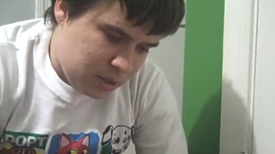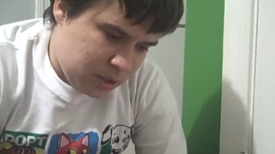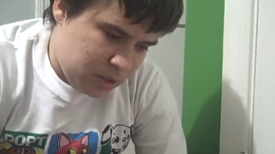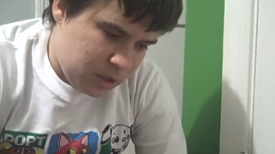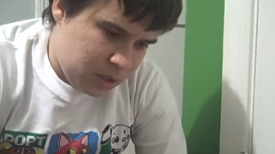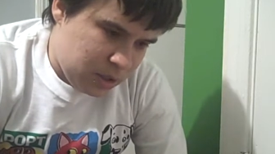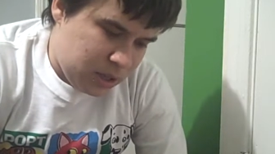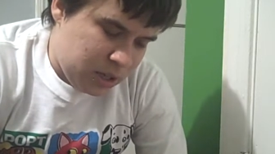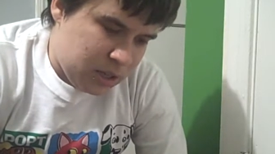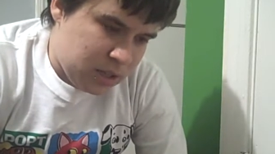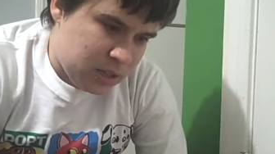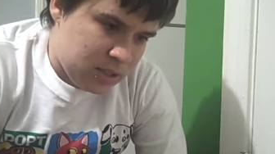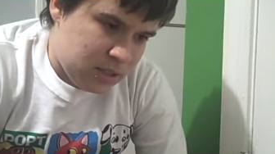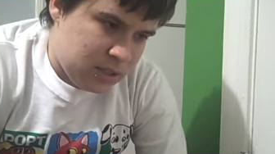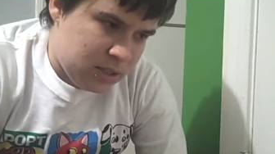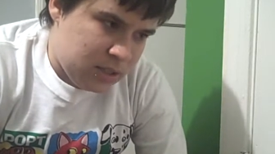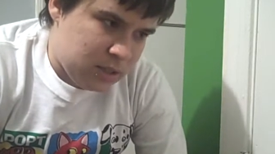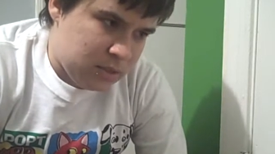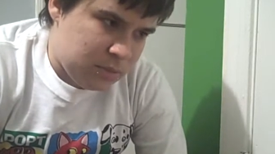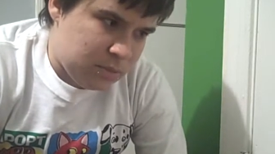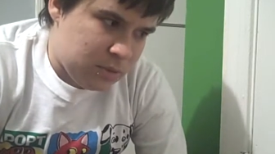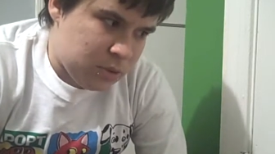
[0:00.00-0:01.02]
And I can
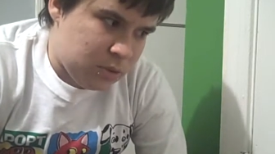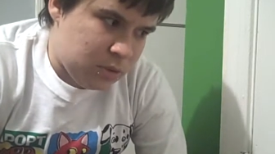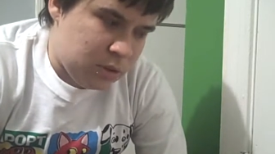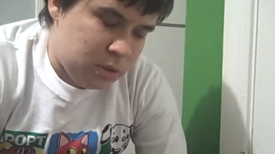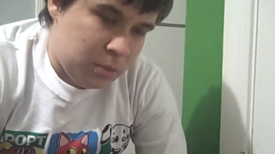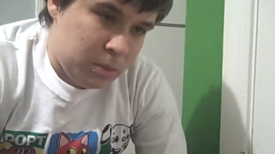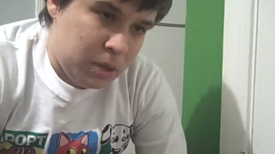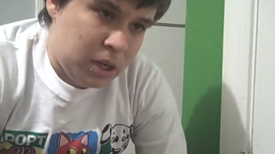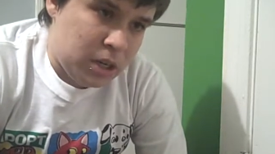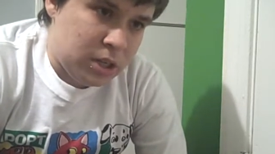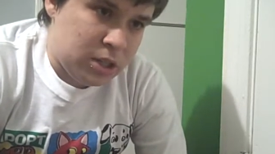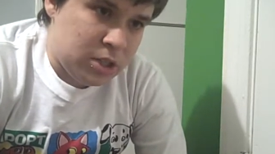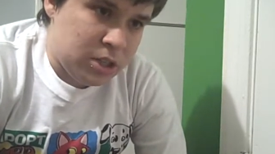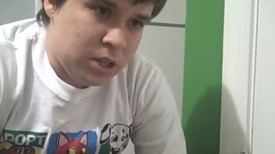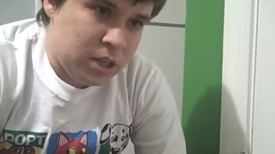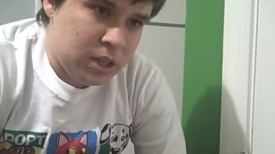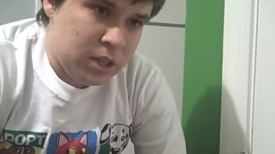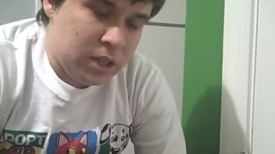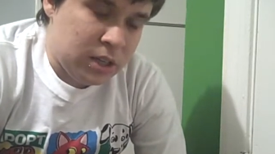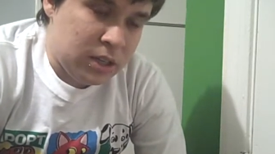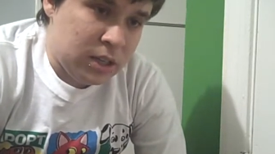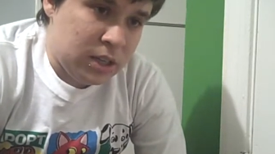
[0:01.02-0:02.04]
see them doing the body
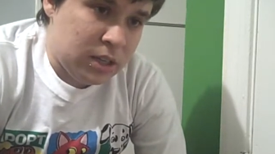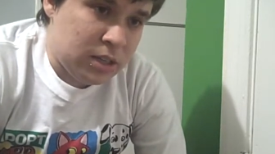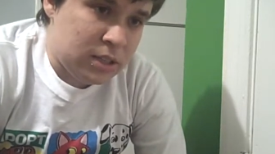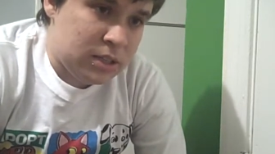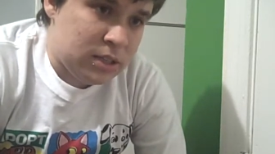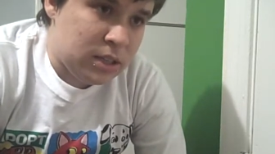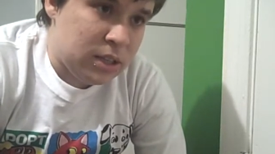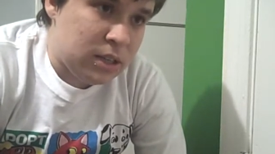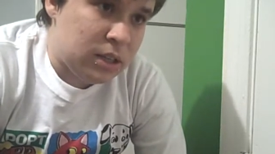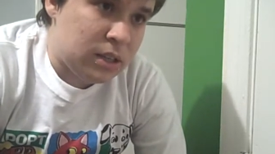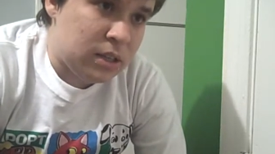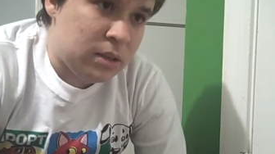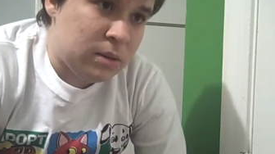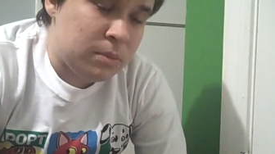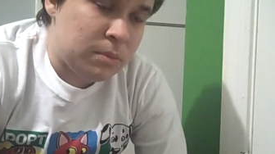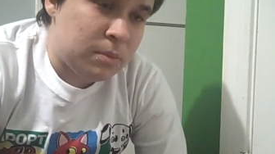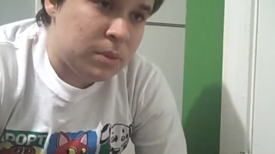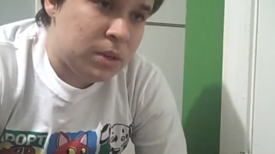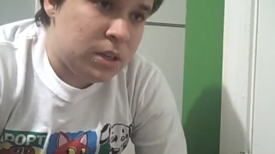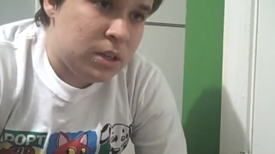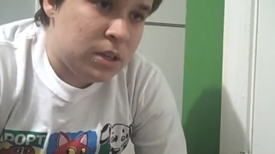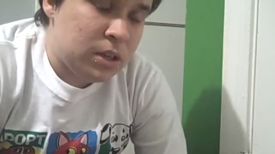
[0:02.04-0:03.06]
check and, like, see
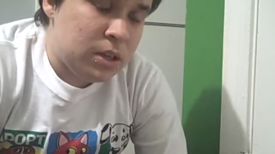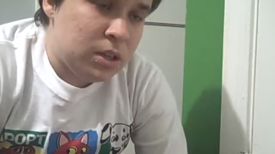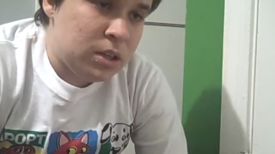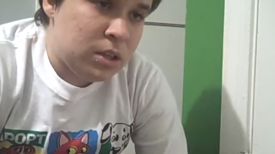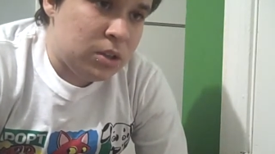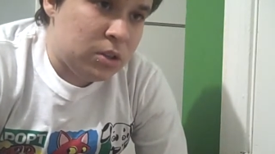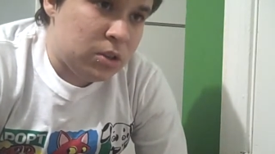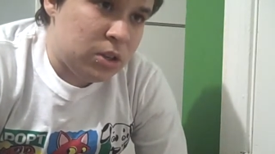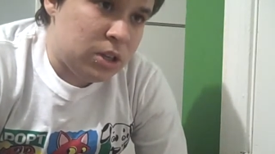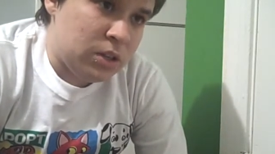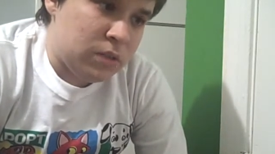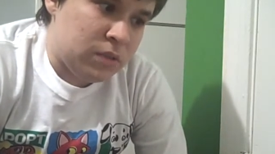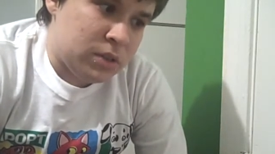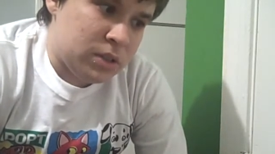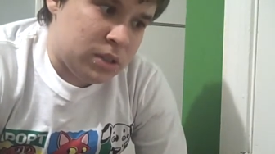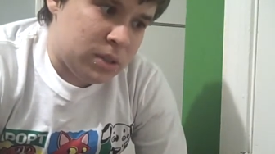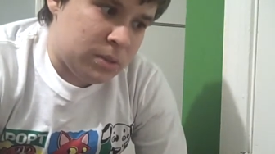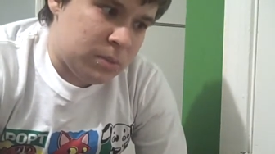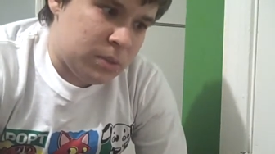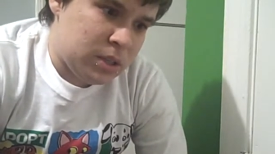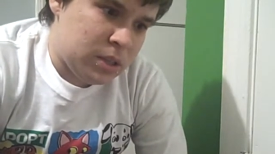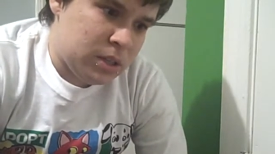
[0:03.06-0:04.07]
them looking for
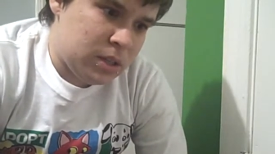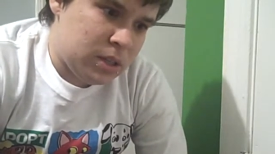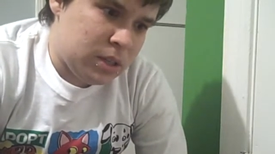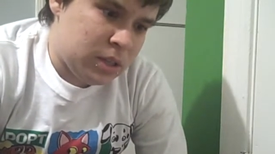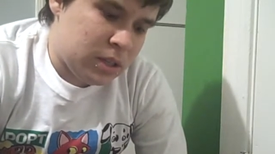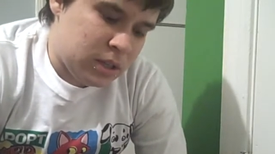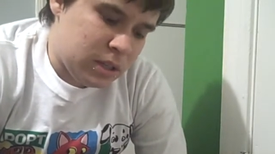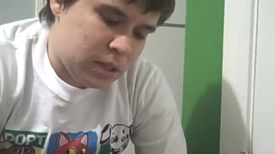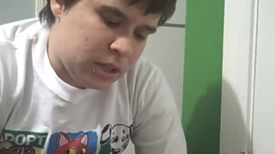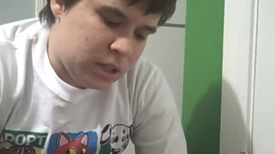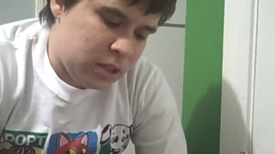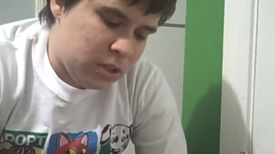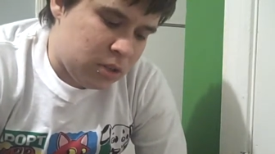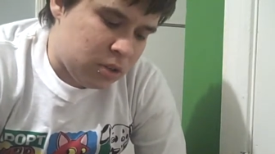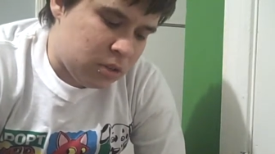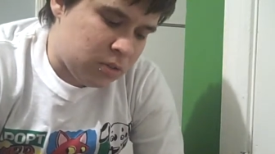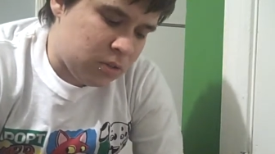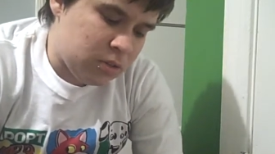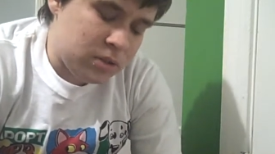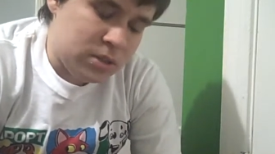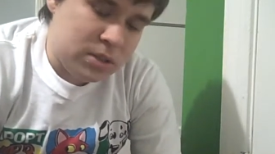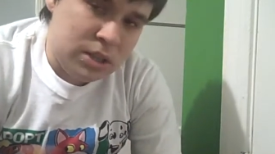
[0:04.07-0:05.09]
something, and, like,
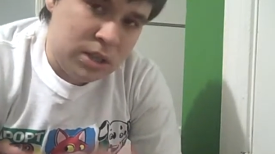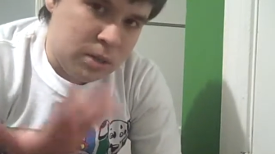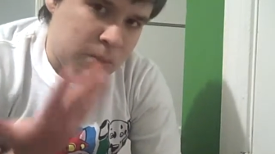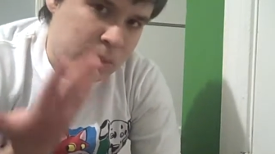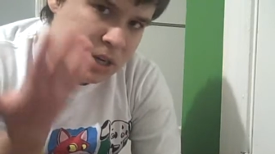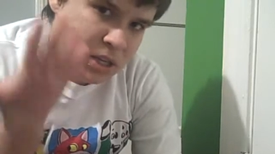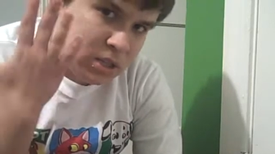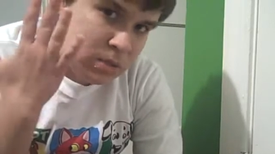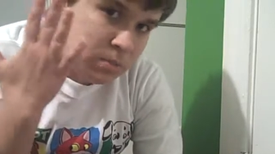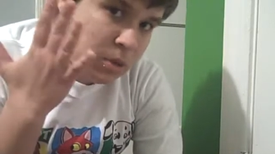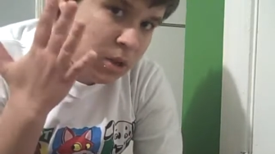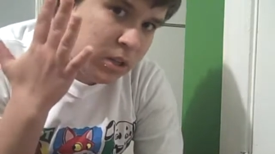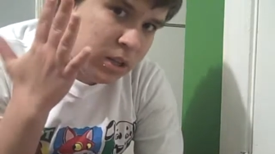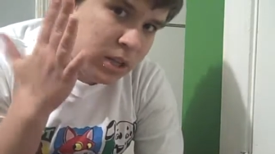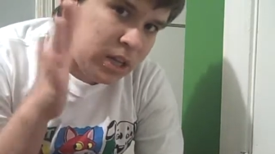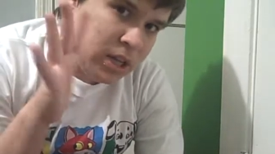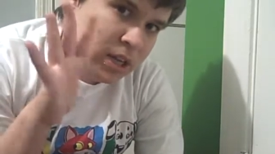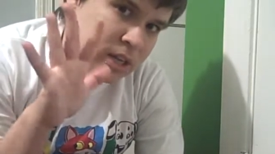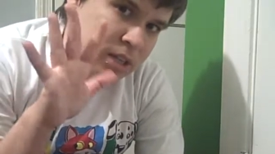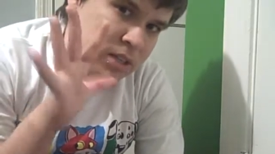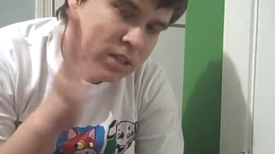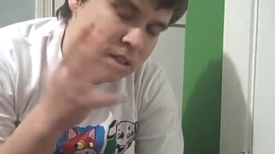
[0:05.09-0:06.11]
they'll see my small
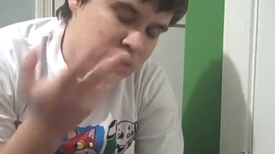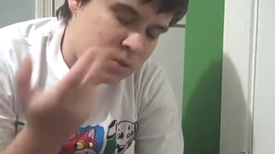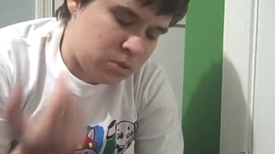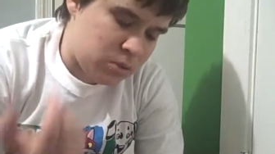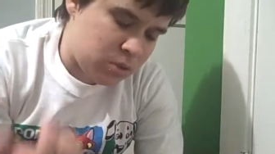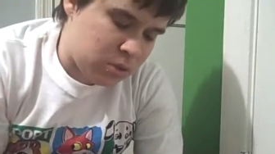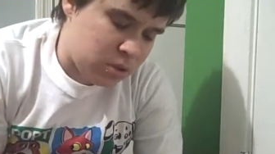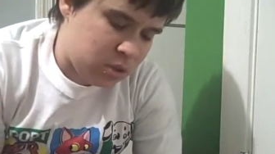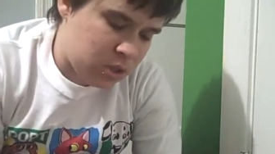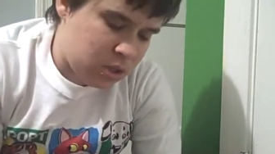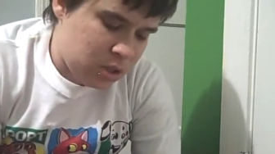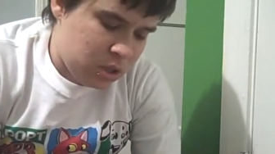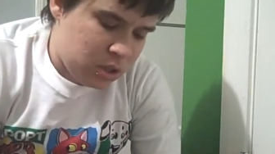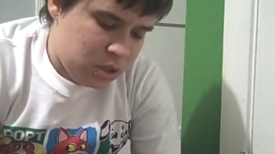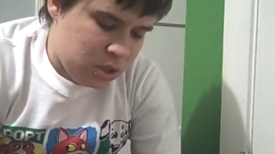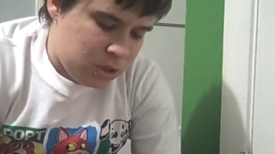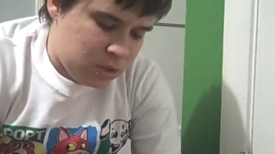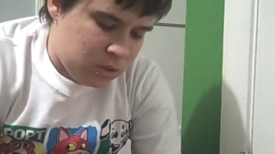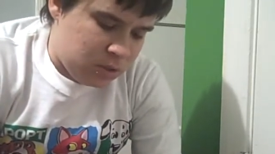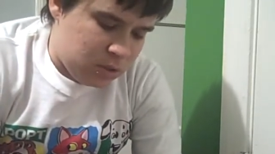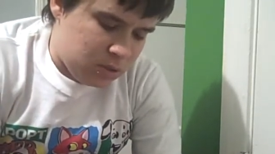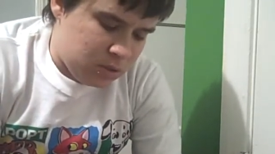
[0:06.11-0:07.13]
hands, or
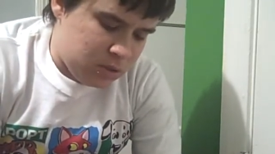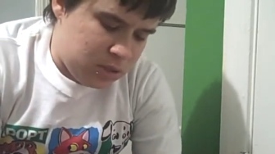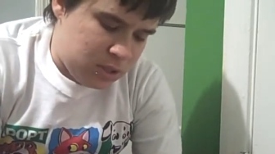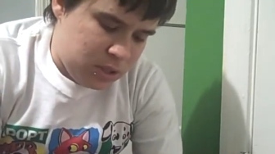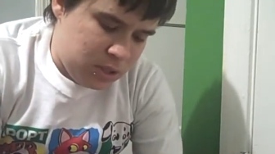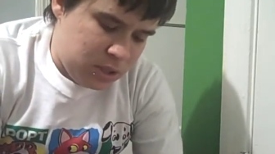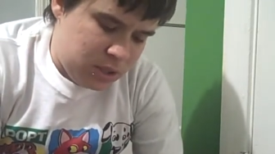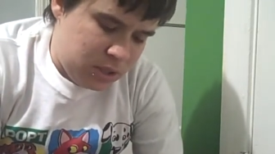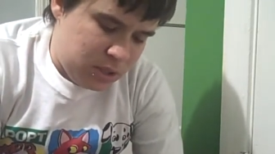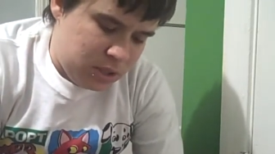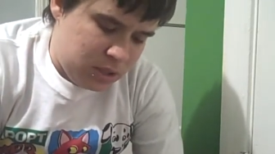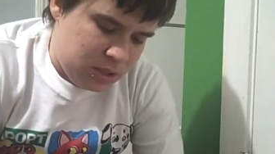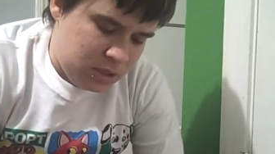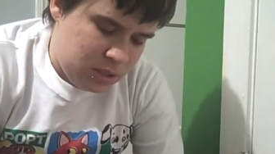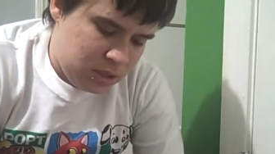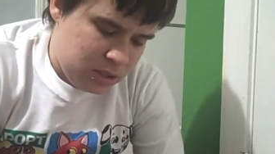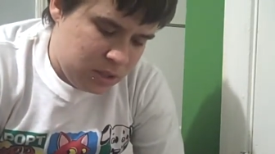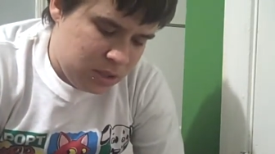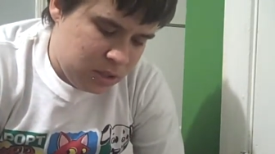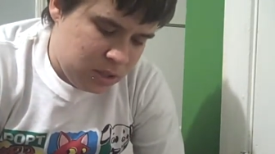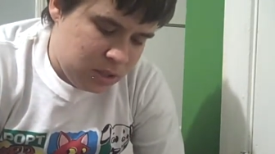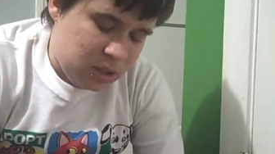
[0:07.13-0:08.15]
they'll see
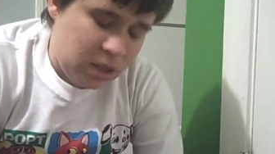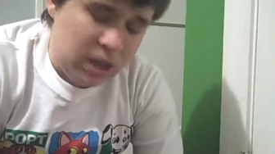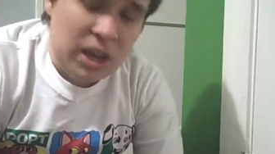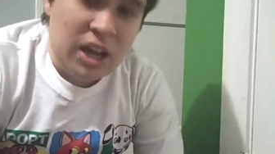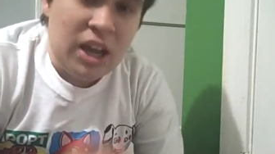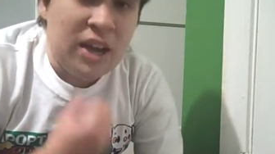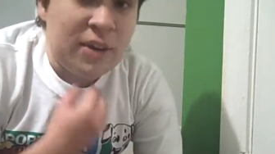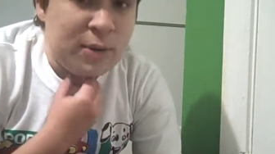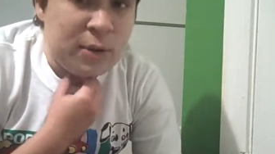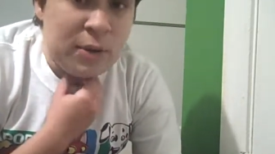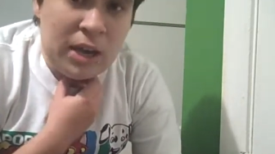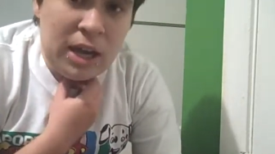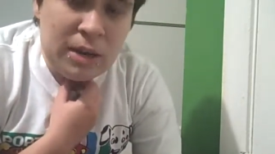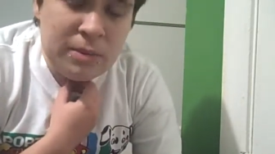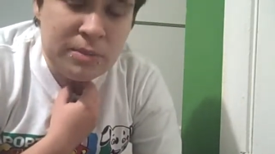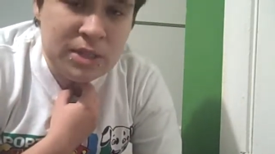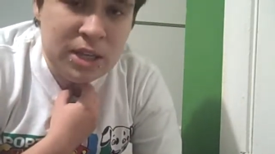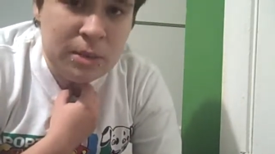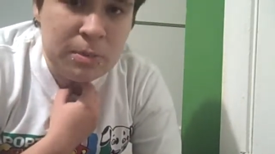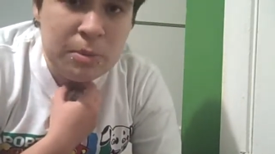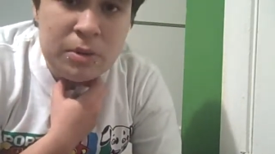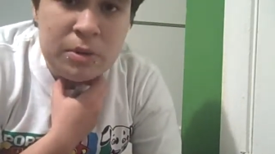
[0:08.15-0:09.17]
that I have no
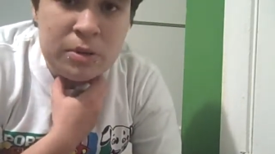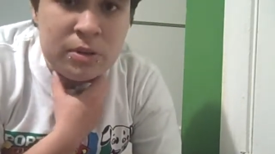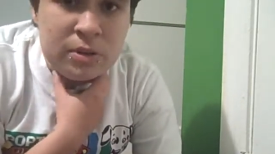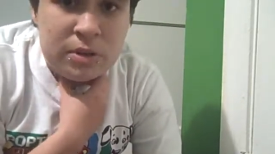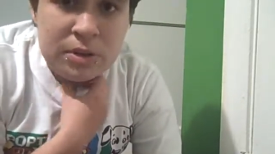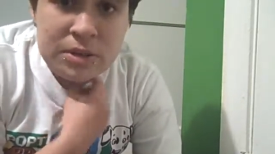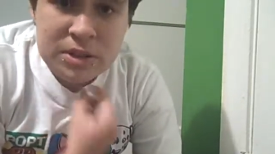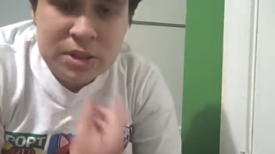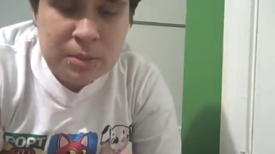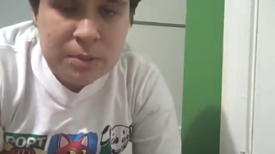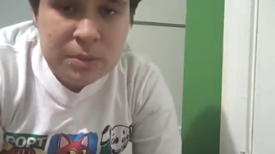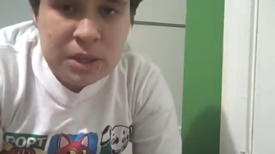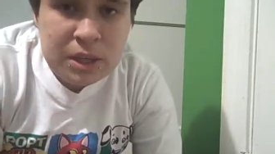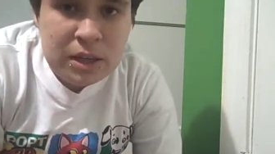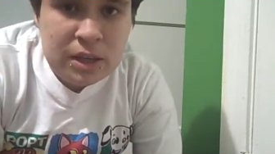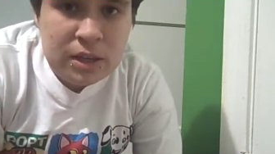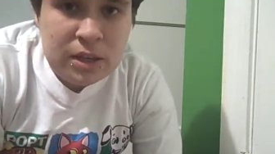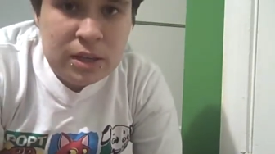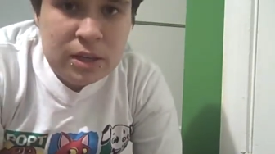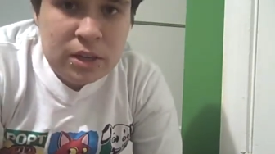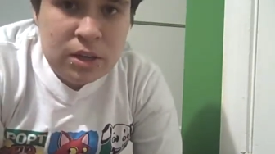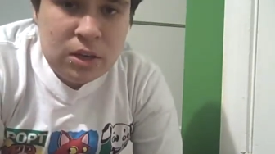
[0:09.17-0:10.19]
Adam's apple or something,